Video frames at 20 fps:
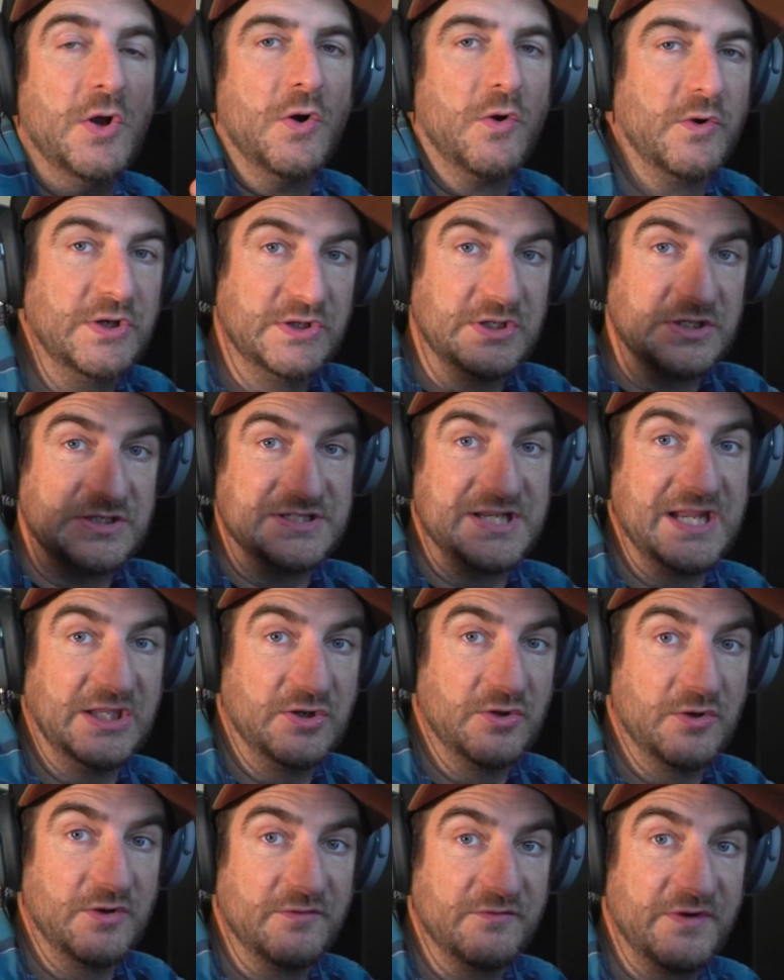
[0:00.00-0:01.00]
or you can take
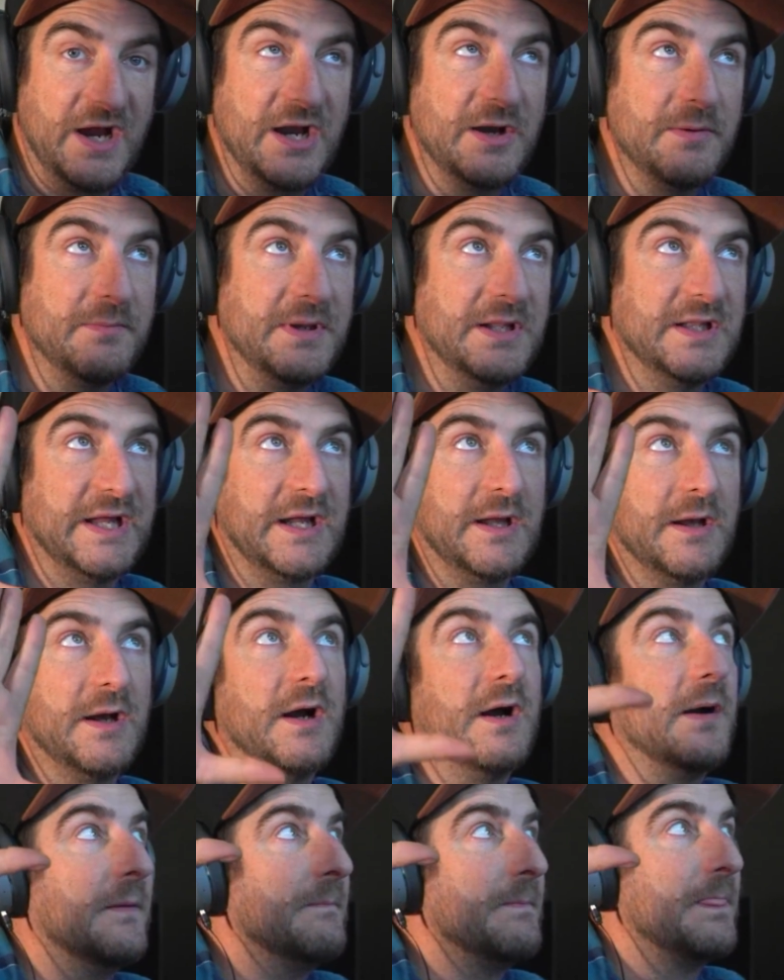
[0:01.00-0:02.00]
your environment like
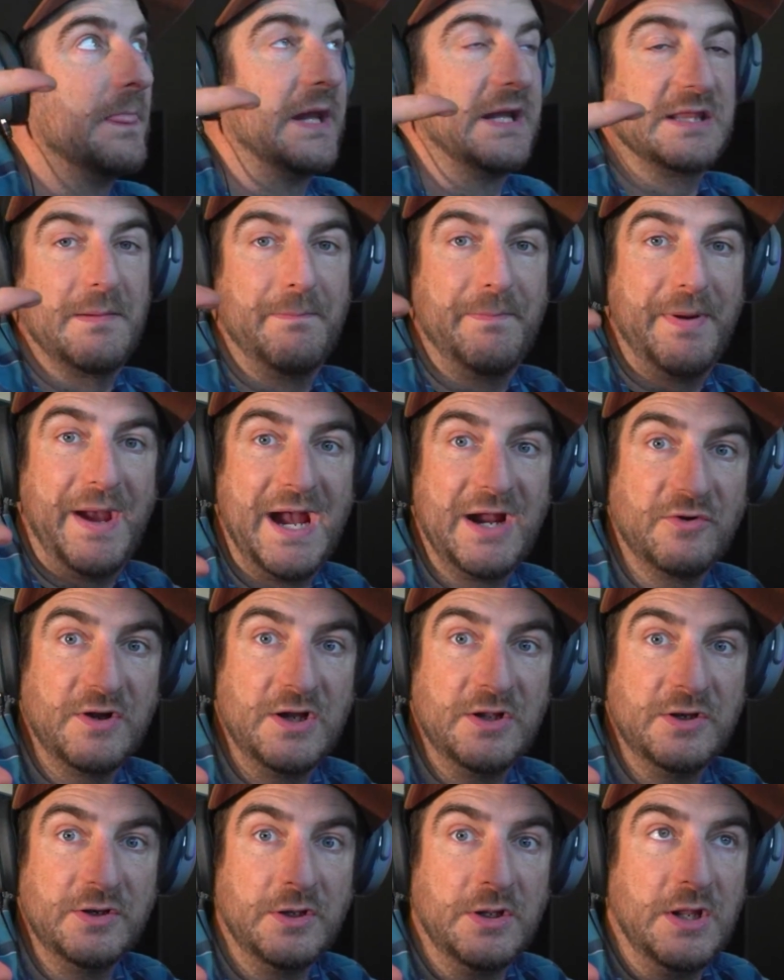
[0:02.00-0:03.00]
the
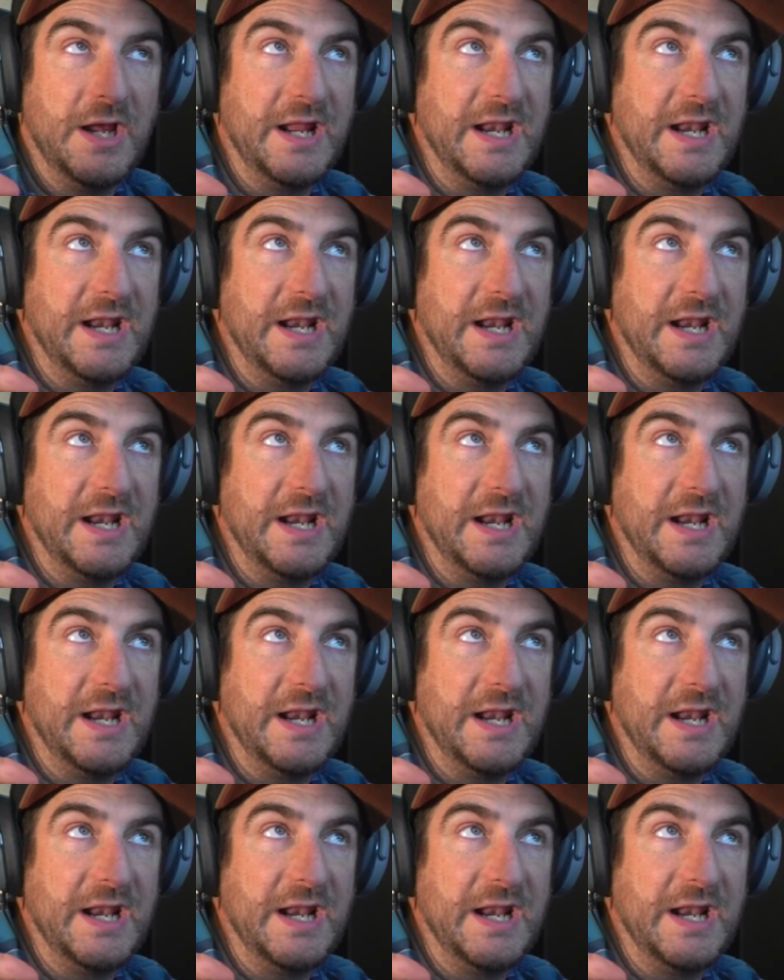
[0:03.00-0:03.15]
background